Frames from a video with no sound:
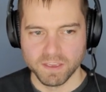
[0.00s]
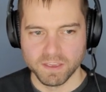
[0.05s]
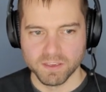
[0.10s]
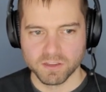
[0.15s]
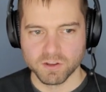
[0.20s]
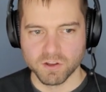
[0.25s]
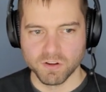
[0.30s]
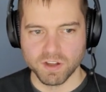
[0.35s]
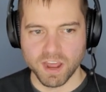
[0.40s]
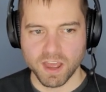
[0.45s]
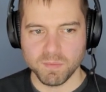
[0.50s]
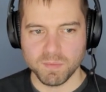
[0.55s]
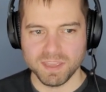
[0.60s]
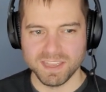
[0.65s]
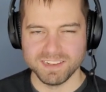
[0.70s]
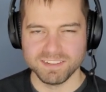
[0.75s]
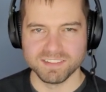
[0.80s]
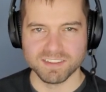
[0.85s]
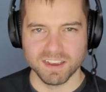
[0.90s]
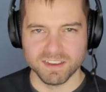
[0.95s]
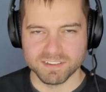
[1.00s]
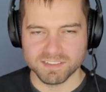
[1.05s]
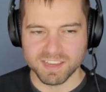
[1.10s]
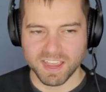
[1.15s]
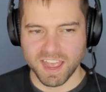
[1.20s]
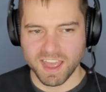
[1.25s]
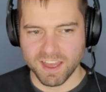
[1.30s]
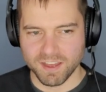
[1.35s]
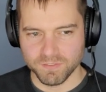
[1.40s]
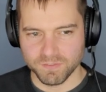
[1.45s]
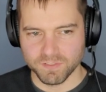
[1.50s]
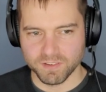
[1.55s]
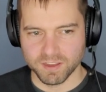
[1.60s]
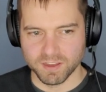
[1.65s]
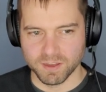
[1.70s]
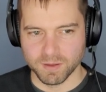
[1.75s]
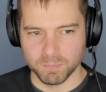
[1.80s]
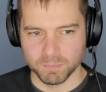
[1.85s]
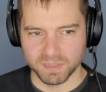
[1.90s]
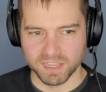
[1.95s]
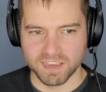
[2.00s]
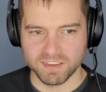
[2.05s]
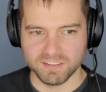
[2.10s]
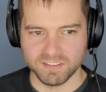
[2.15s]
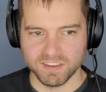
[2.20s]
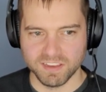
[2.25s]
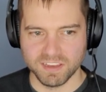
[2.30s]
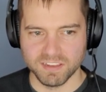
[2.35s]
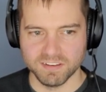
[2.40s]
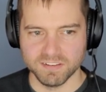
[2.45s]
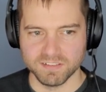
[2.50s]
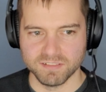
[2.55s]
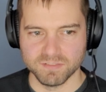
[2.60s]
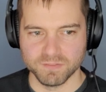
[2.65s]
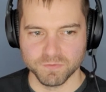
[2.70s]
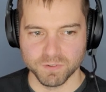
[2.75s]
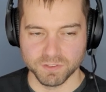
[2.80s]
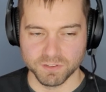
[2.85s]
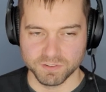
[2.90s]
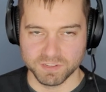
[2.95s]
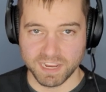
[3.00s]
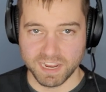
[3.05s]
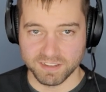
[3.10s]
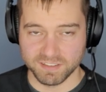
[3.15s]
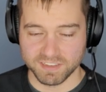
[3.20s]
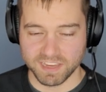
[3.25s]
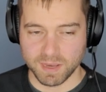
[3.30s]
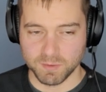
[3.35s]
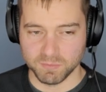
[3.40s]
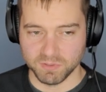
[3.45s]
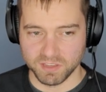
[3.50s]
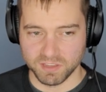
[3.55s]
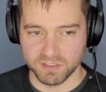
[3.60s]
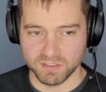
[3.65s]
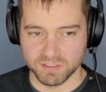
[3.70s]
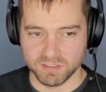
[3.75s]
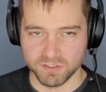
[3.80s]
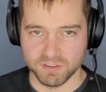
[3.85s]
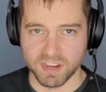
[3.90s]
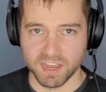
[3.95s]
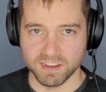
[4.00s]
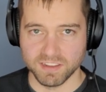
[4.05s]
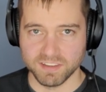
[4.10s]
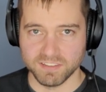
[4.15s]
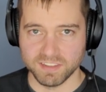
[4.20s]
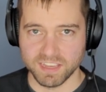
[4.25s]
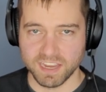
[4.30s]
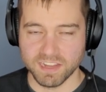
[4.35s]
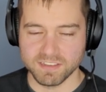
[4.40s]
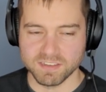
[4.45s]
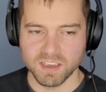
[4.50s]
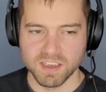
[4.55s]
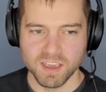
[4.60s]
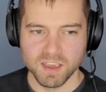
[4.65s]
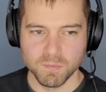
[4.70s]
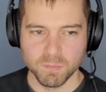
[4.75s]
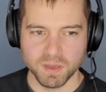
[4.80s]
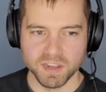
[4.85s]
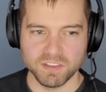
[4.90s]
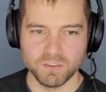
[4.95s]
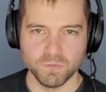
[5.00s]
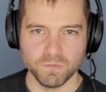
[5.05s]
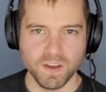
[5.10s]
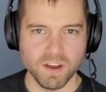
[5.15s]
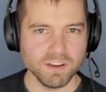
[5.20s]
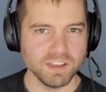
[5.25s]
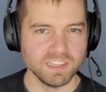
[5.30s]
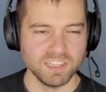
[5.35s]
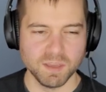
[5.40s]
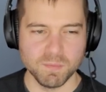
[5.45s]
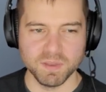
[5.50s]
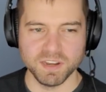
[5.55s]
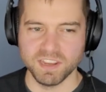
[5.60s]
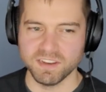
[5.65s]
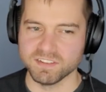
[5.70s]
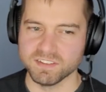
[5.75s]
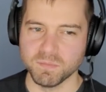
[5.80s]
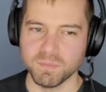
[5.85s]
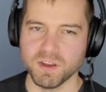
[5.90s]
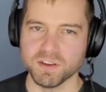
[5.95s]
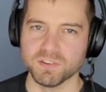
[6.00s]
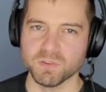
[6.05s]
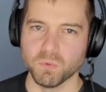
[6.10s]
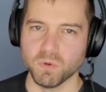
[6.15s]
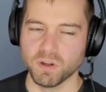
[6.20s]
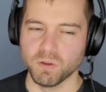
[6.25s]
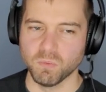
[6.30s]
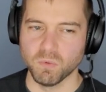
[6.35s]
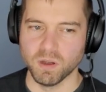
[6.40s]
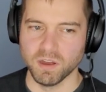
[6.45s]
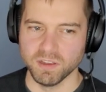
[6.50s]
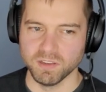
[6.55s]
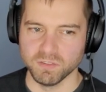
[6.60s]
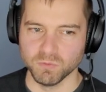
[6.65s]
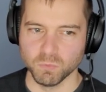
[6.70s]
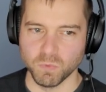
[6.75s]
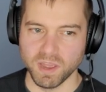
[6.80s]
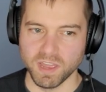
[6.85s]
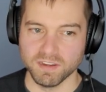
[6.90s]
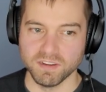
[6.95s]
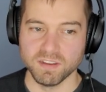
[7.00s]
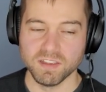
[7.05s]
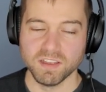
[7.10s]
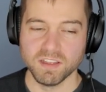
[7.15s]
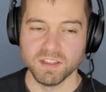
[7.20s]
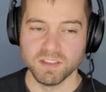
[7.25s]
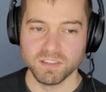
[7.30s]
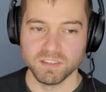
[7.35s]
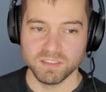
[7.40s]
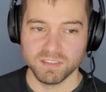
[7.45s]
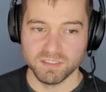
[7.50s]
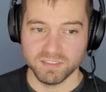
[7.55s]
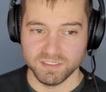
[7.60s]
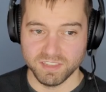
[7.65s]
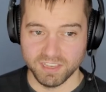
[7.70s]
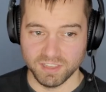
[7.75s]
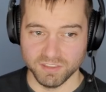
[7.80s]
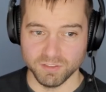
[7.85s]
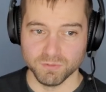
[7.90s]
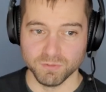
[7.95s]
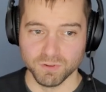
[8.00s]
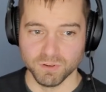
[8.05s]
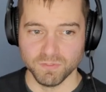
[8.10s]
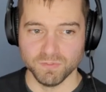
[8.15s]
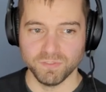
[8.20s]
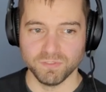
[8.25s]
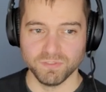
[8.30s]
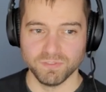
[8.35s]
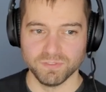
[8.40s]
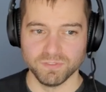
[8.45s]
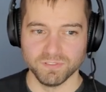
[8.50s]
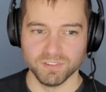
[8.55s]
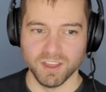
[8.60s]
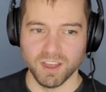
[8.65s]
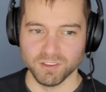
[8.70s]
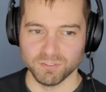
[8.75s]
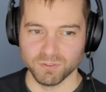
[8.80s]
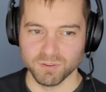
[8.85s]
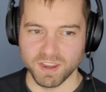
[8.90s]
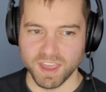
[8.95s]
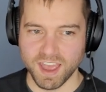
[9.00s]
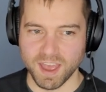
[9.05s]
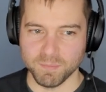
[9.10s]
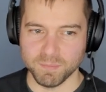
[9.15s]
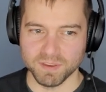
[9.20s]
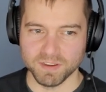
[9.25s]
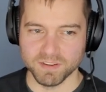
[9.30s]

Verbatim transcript: Konami does have a place in for their dance games in the United States, but it's very limited compared to what it was when the In the Groove lawsuit happened.